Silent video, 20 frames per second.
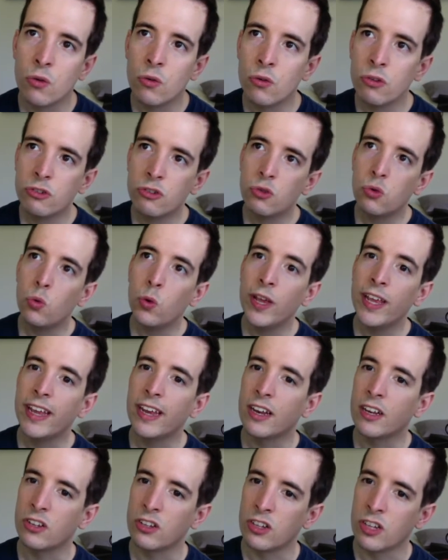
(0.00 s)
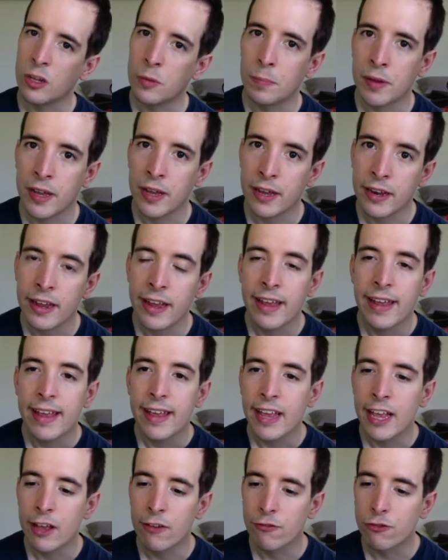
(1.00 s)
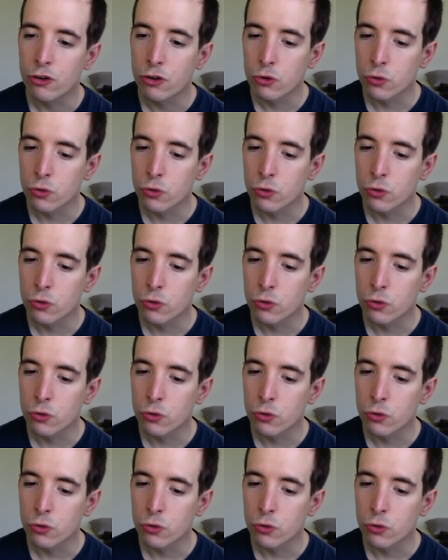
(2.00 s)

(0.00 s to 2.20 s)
tweak it a little bit. If you're